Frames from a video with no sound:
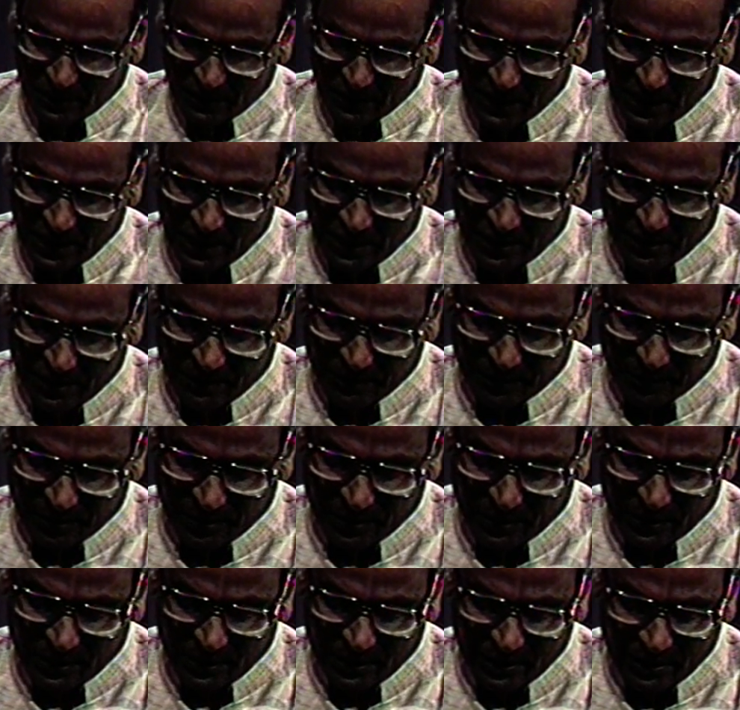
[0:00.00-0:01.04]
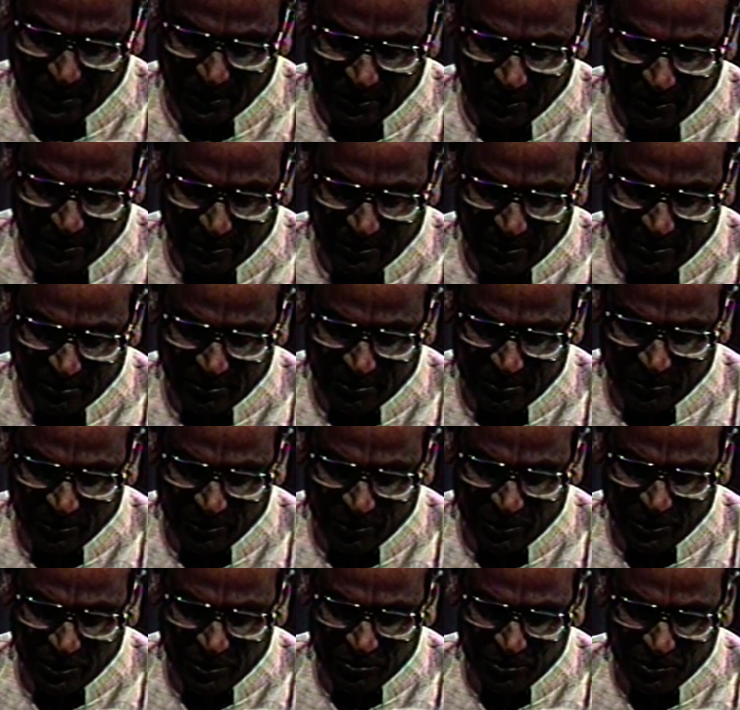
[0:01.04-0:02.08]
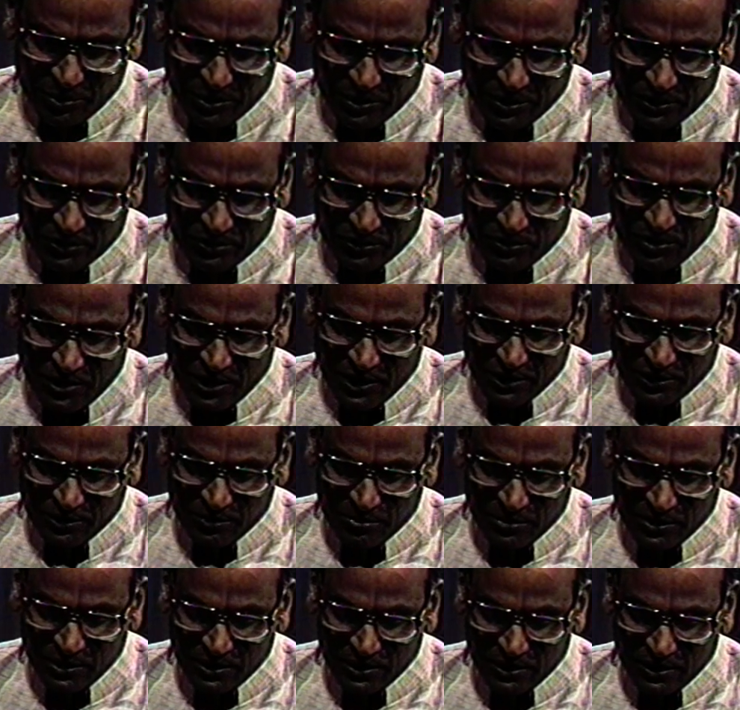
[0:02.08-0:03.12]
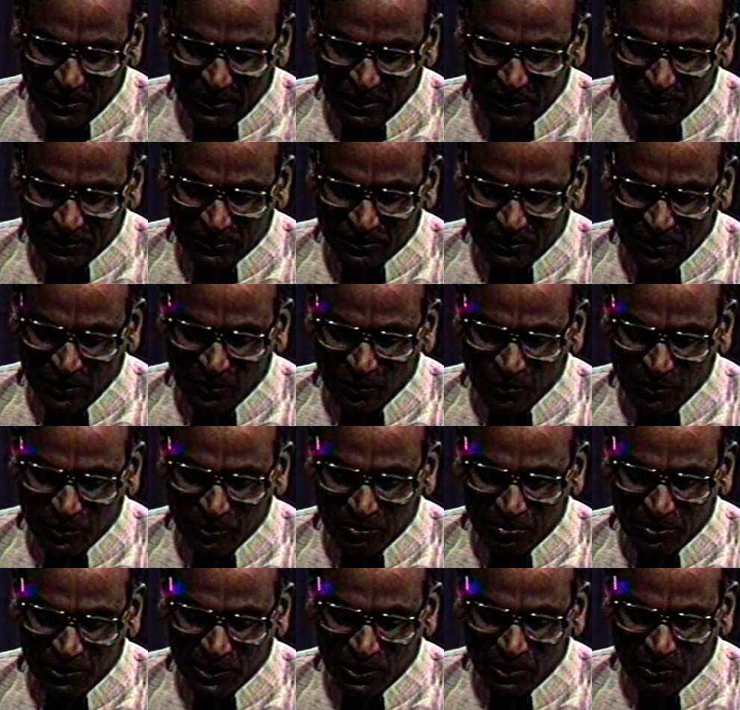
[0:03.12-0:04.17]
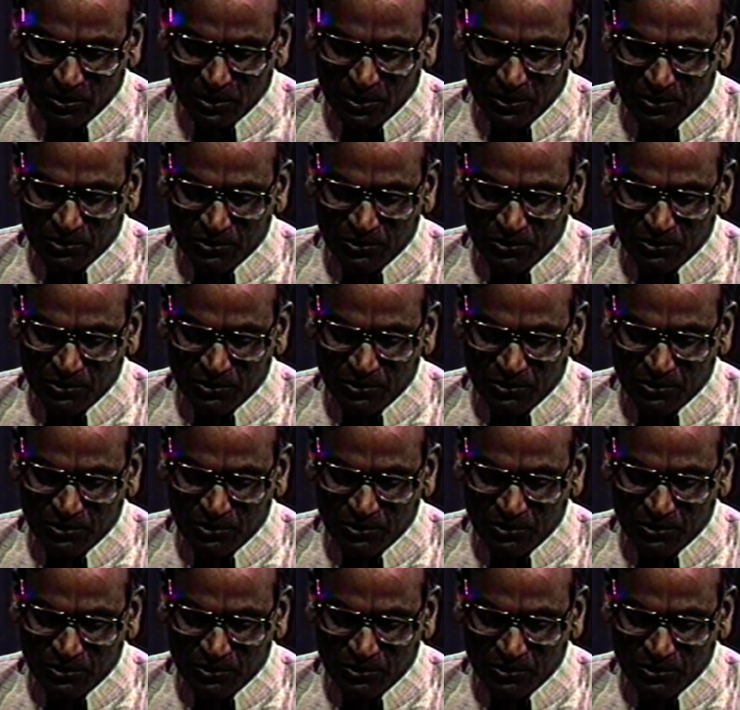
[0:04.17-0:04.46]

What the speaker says: And more it strikes me as somewhat peculiar,